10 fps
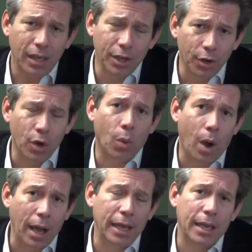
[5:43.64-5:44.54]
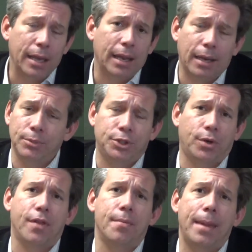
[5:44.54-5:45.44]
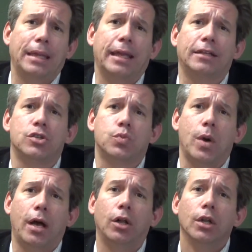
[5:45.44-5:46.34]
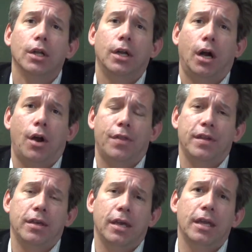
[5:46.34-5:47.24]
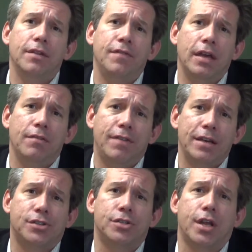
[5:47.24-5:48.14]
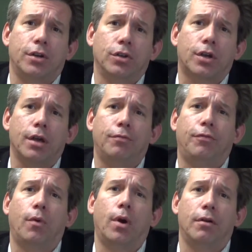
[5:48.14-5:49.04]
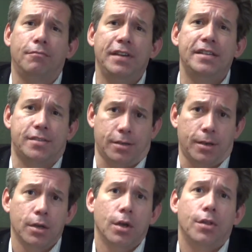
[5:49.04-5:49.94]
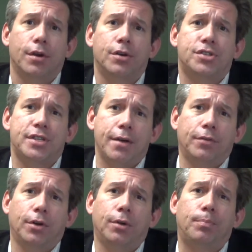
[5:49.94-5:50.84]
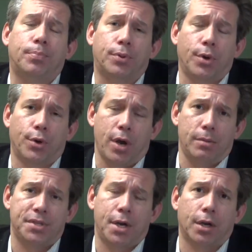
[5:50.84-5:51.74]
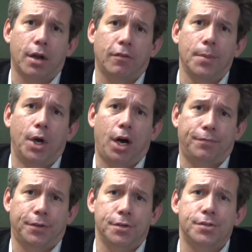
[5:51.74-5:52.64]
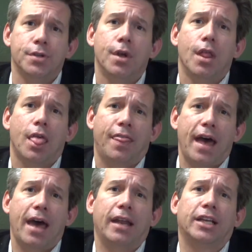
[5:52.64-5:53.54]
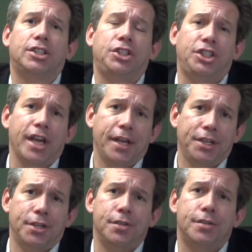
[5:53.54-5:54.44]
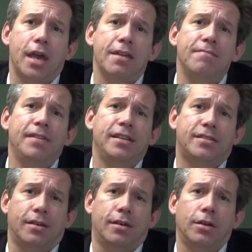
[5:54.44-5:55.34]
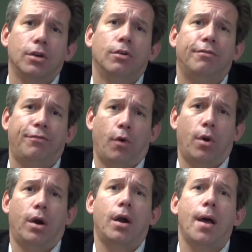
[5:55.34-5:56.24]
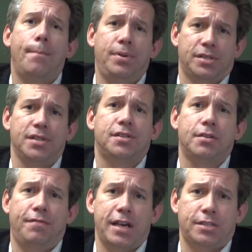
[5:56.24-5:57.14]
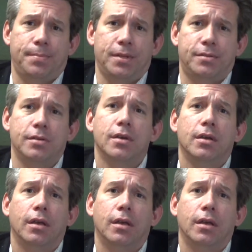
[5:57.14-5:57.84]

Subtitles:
here in Hawaii and I'm sure on the mainland as well, are the investors that are looking for a visa. There are several programs that our government offers that exchanges a visa for a business investment.